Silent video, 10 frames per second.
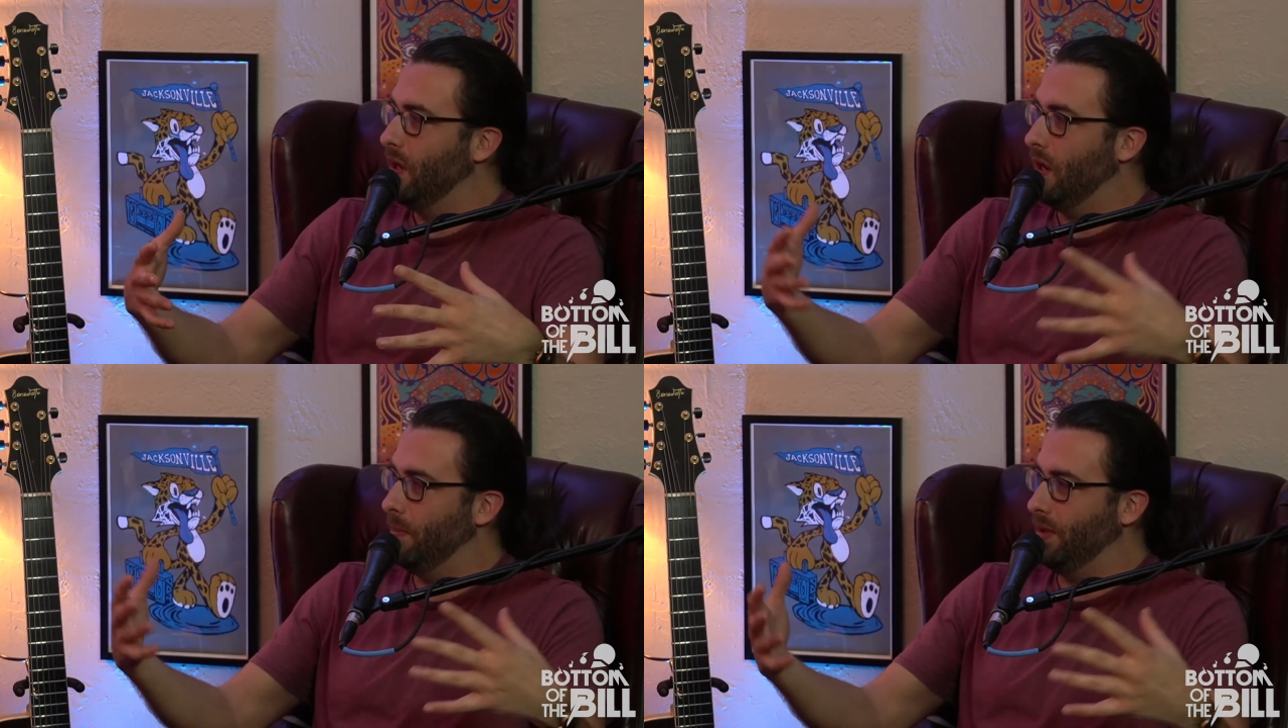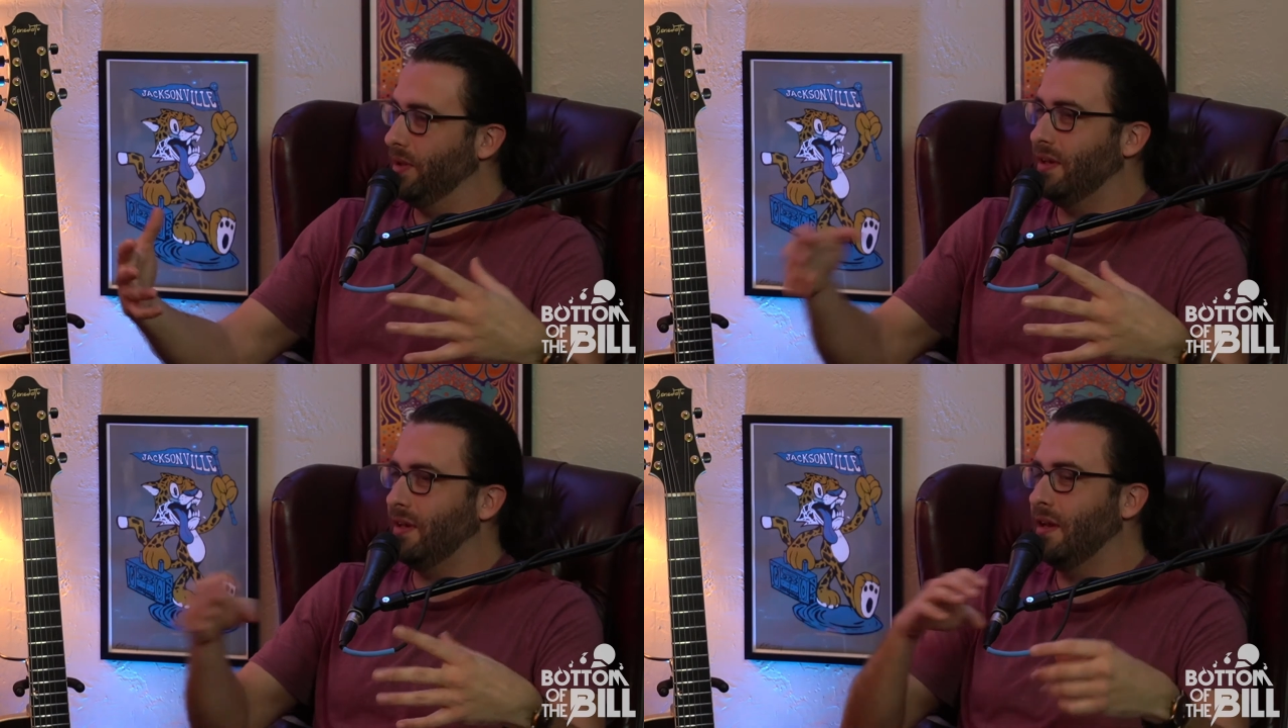
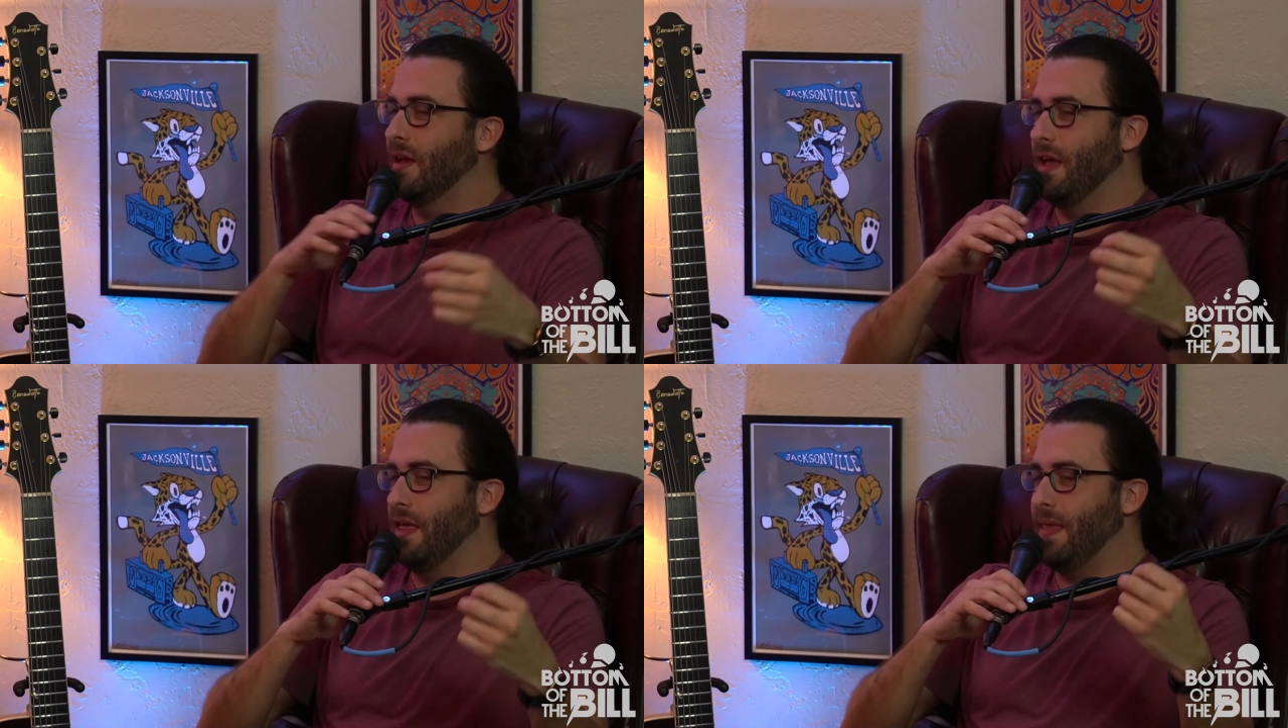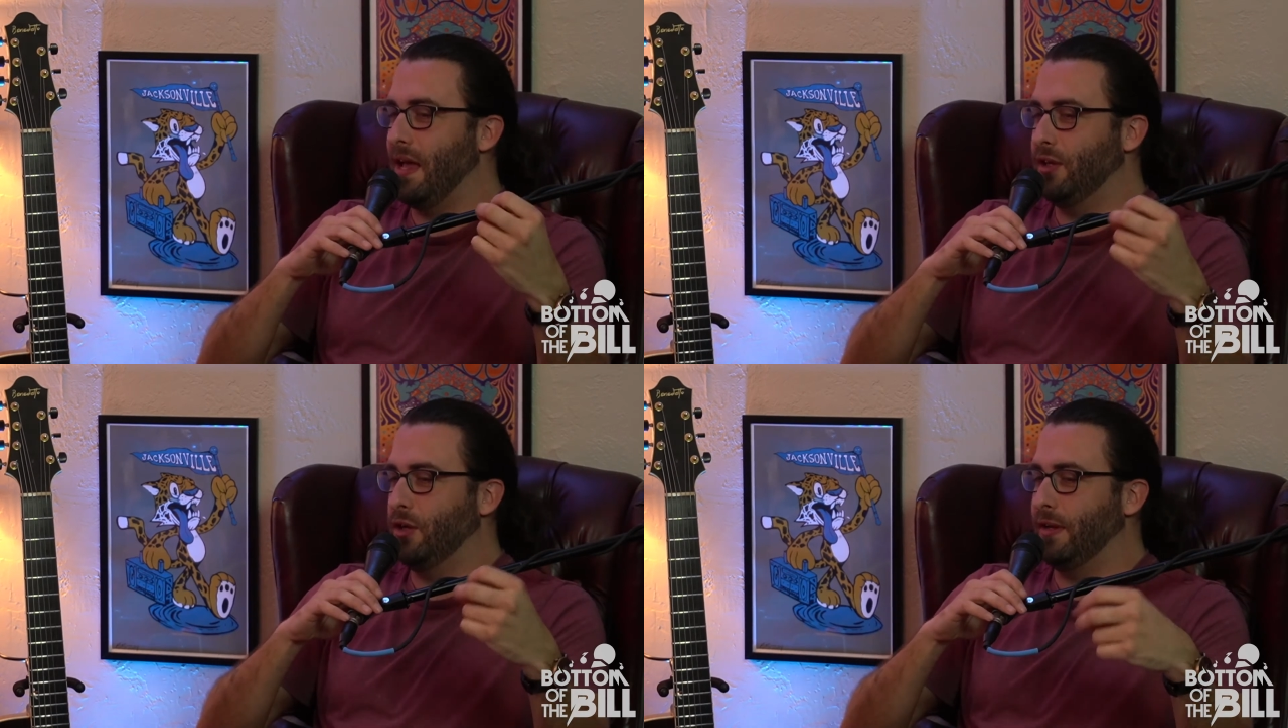ability
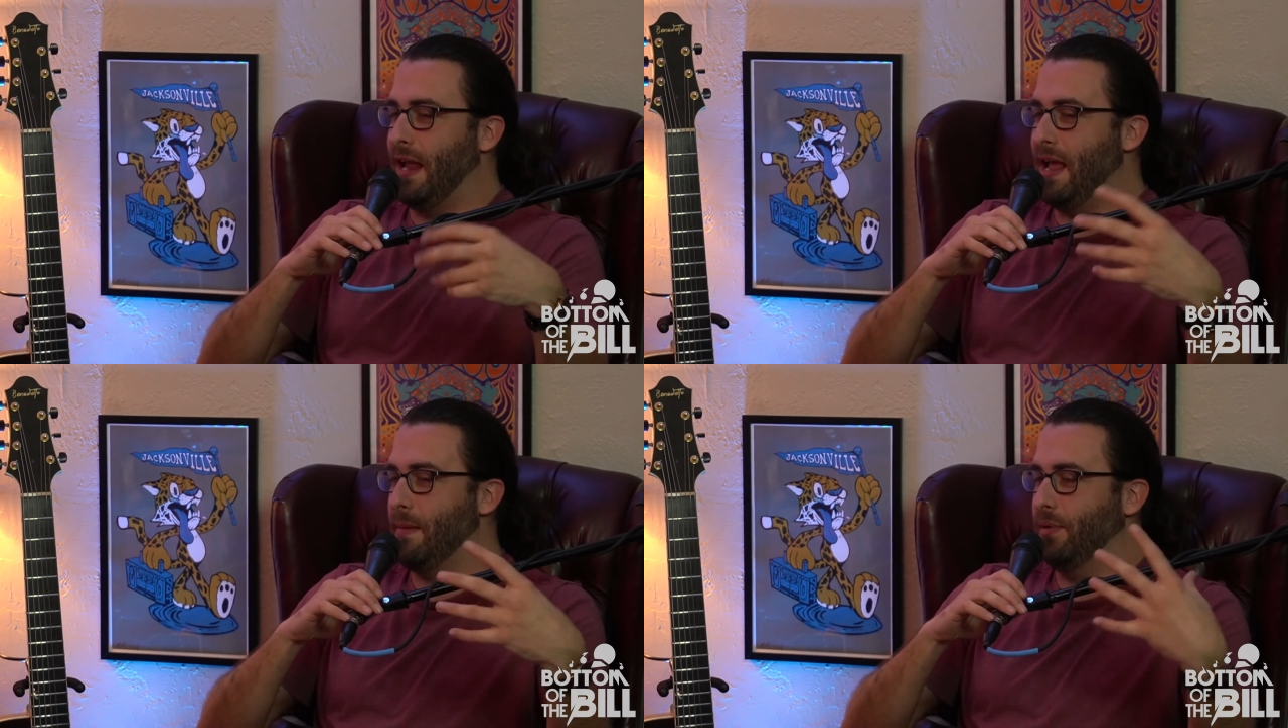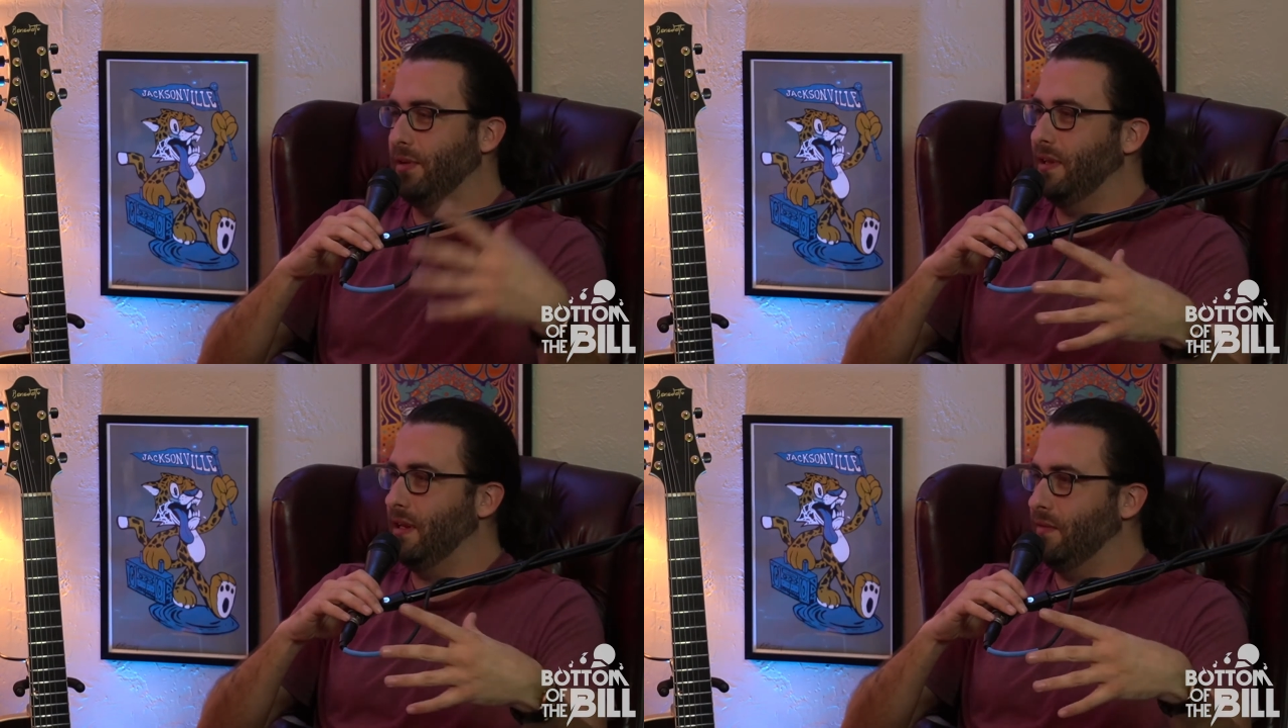that you can't
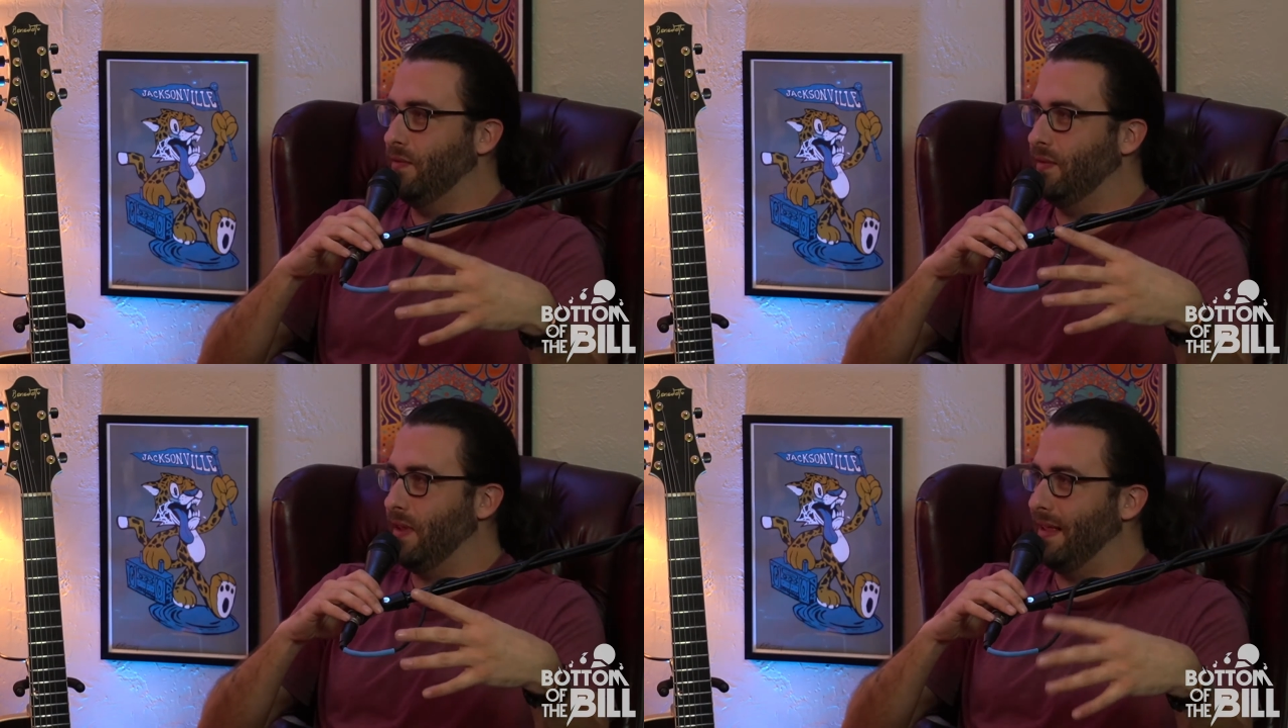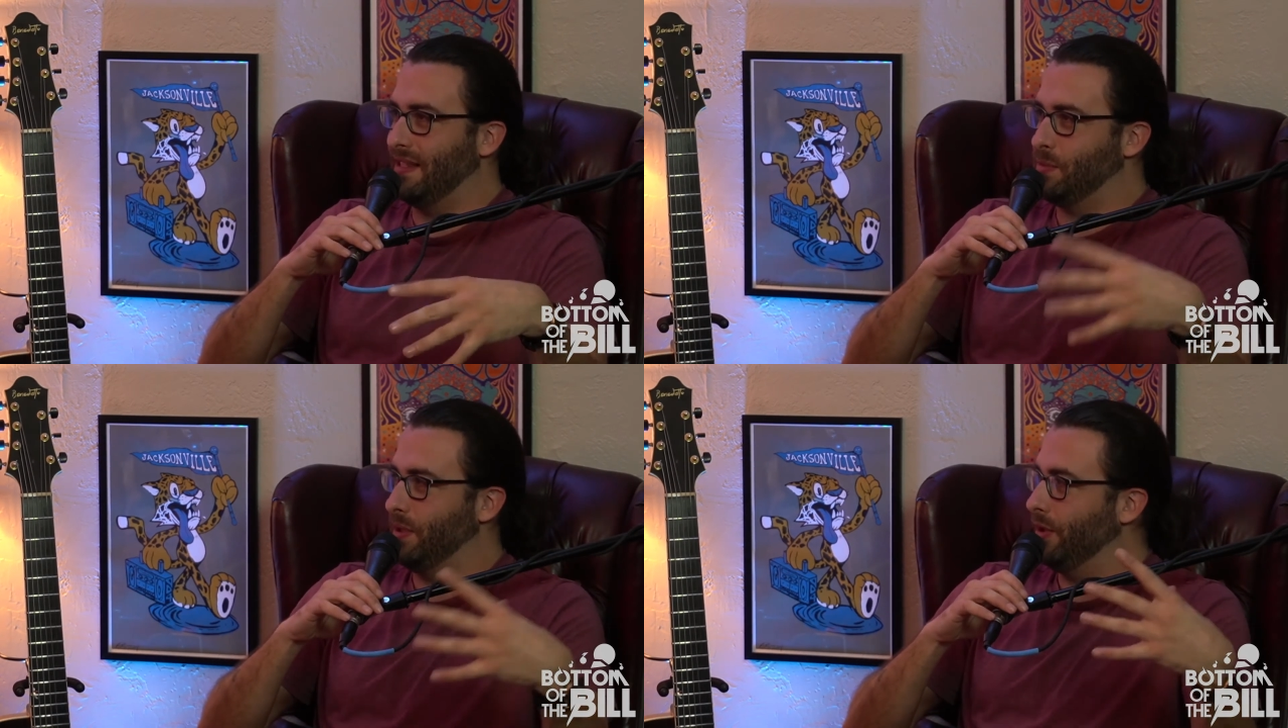believe that
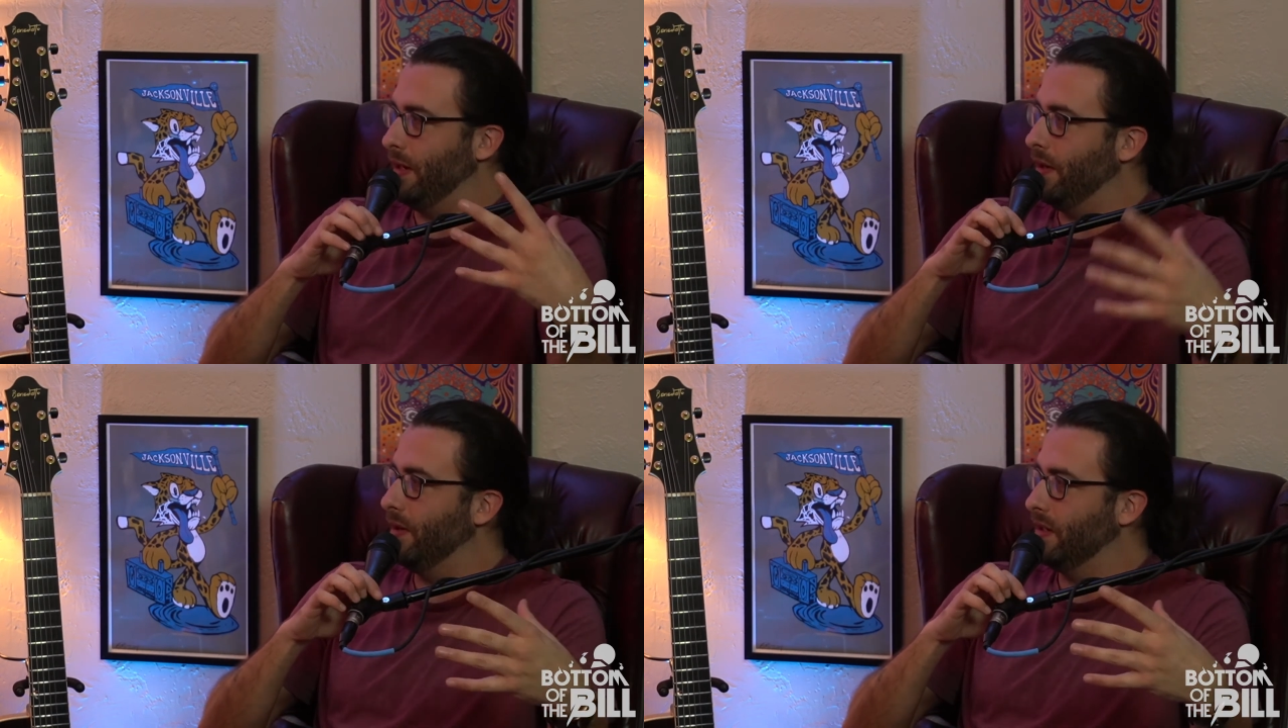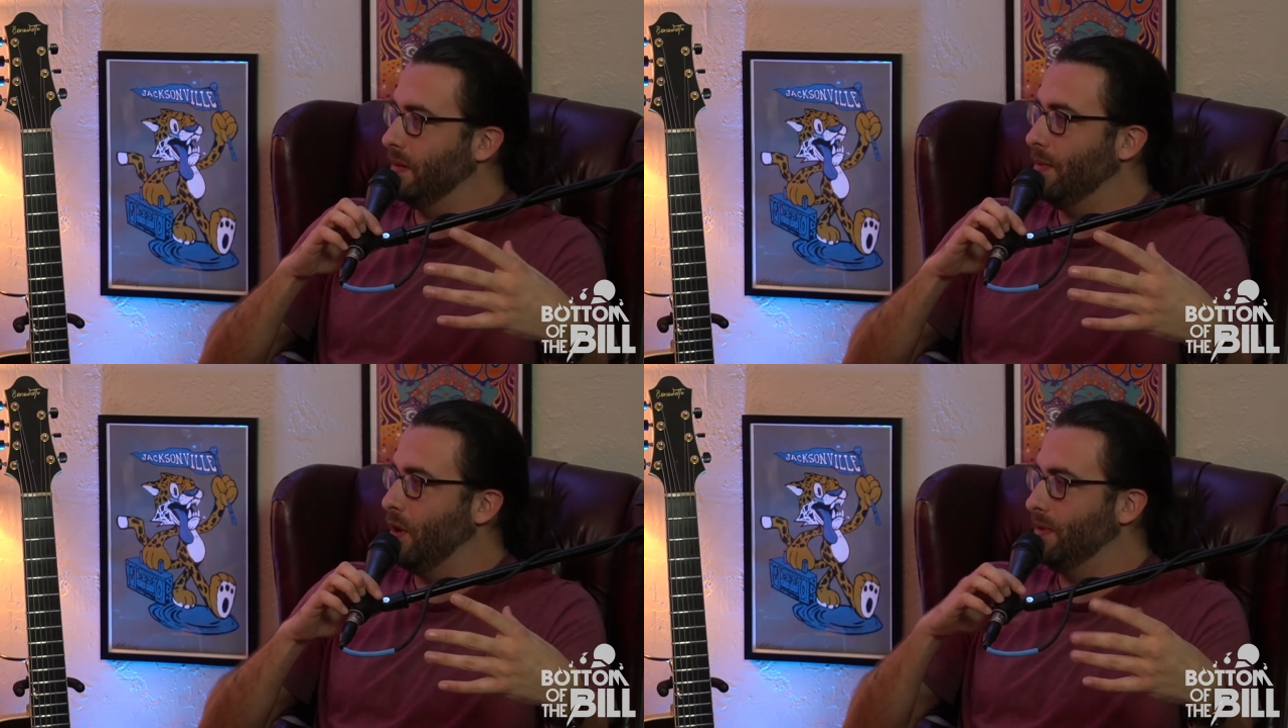that's what you're hearing in
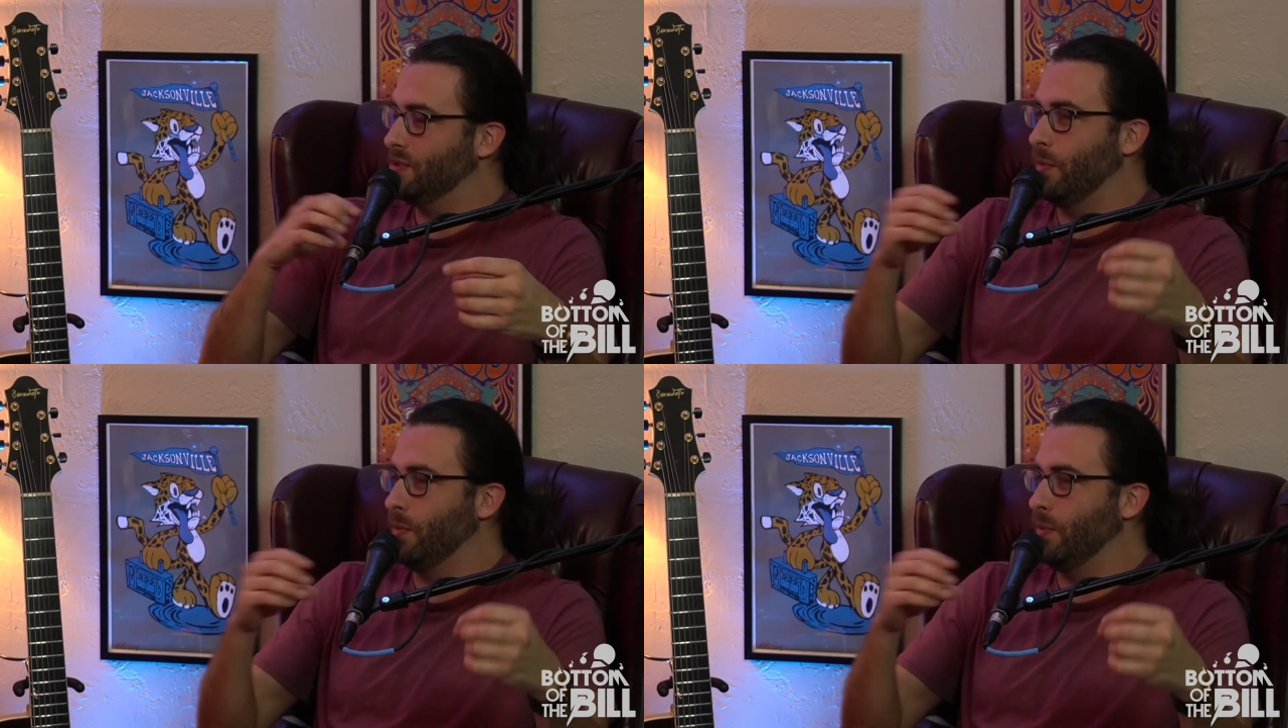the moment.